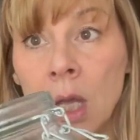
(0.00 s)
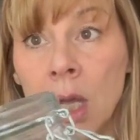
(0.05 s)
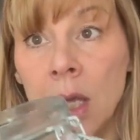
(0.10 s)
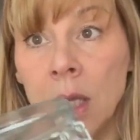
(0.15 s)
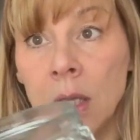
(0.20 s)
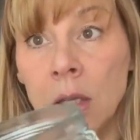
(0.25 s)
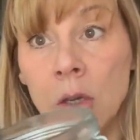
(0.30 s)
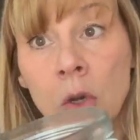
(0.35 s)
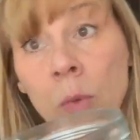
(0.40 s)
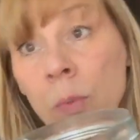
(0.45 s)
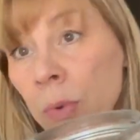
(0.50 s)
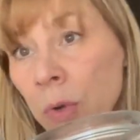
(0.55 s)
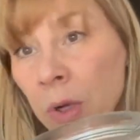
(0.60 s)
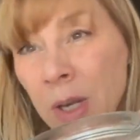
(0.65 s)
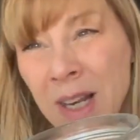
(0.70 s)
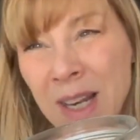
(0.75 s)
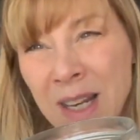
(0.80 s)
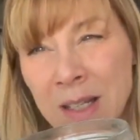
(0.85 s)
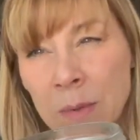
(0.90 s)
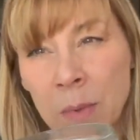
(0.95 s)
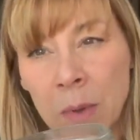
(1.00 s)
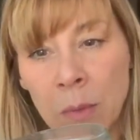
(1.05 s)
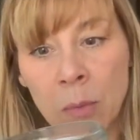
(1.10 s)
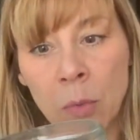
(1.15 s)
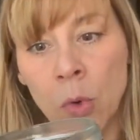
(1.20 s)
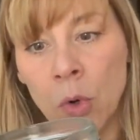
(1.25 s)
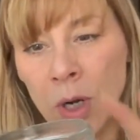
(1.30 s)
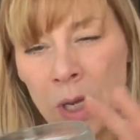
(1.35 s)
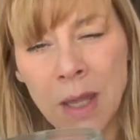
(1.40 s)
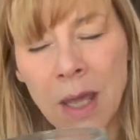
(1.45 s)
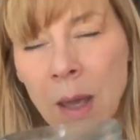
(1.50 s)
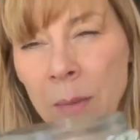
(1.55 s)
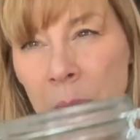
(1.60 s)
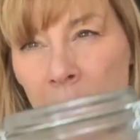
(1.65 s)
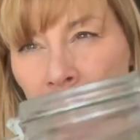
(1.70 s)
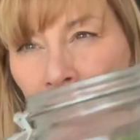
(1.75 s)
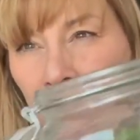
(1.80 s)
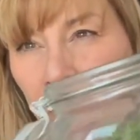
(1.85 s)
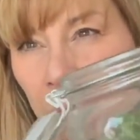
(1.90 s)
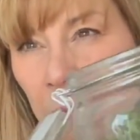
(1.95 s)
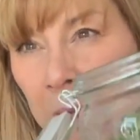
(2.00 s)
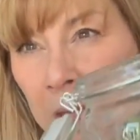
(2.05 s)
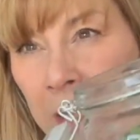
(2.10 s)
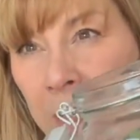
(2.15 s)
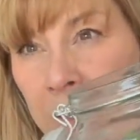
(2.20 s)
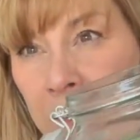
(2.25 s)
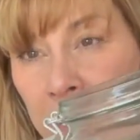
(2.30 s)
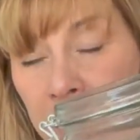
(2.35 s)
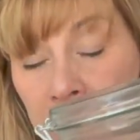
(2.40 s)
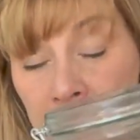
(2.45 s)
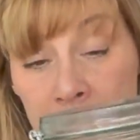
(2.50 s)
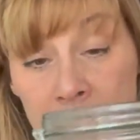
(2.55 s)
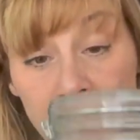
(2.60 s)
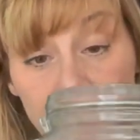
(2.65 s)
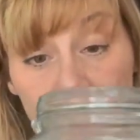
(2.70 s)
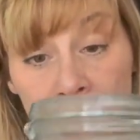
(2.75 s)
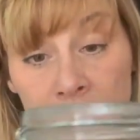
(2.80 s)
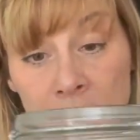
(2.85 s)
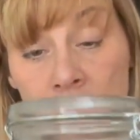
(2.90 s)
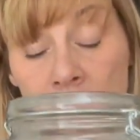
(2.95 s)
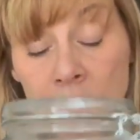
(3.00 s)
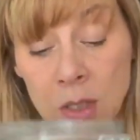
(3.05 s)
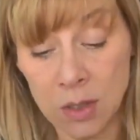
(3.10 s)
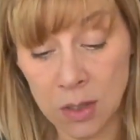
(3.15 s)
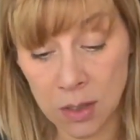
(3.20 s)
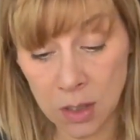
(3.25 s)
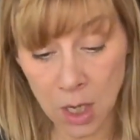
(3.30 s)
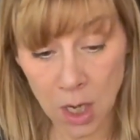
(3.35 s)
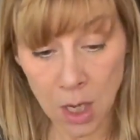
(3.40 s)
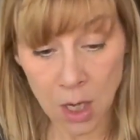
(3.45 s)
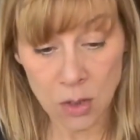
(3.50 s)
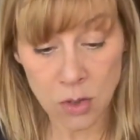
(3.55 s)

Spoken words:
You can put a little bit more in there, but for me this is sufficient.